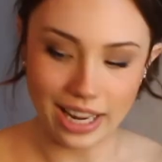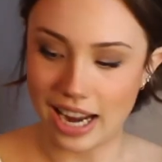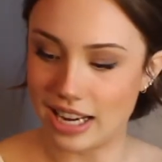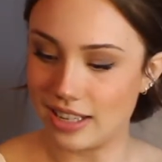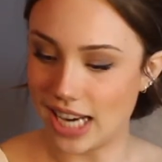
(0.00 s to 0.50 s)

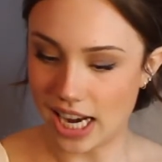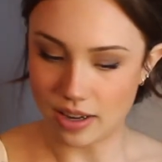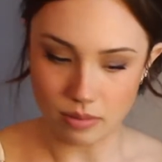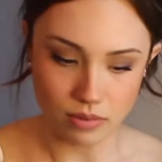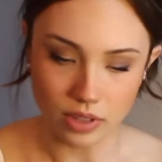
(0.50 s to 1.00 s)
any
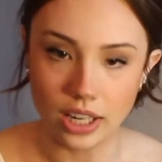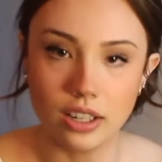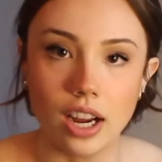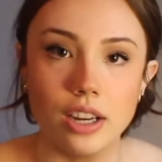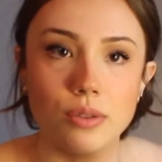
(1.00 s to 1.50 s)
day, like
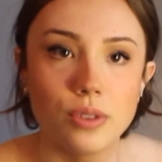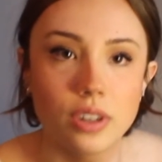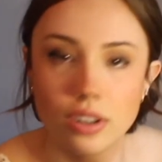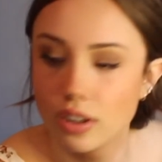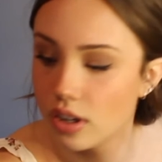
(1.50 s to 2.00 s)
kind of
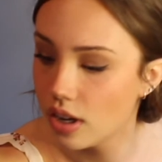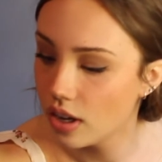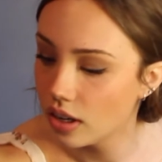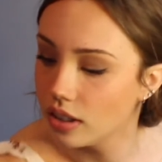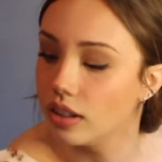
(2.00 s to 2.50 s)

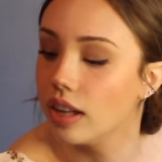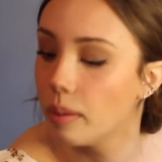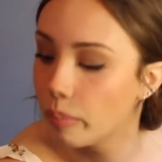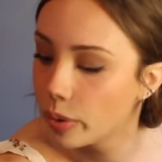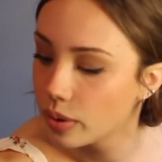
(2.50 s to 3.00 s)
lip